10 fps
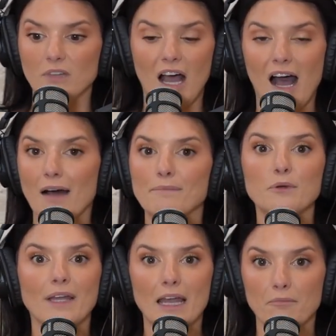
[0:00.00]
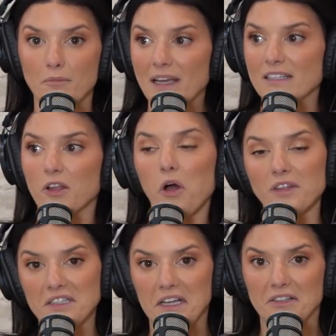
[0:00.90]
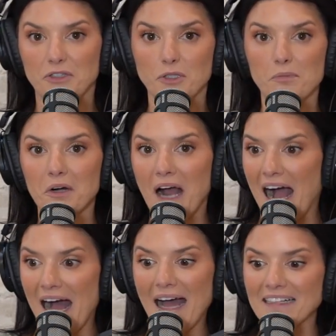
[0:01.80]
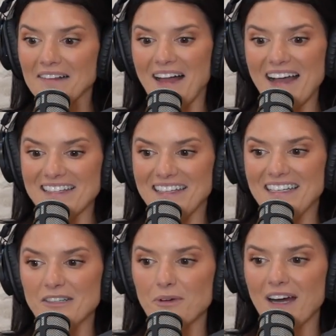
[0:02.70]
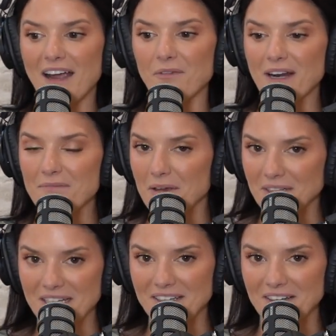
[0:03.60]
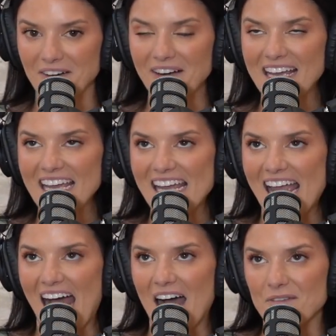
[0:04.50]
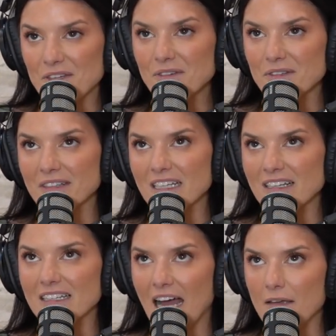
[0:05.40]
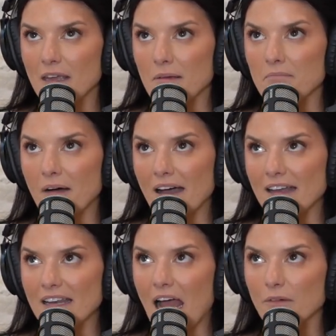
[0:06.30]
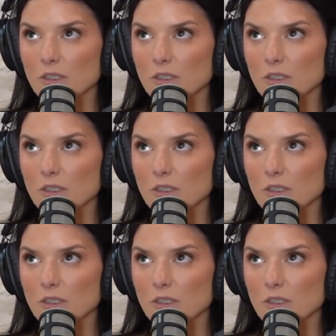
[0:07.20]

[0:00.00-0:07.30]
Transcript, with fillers: hot boot camp, basically all these like super hot classes where I wouldn't be able to do. So it was really good timing, but I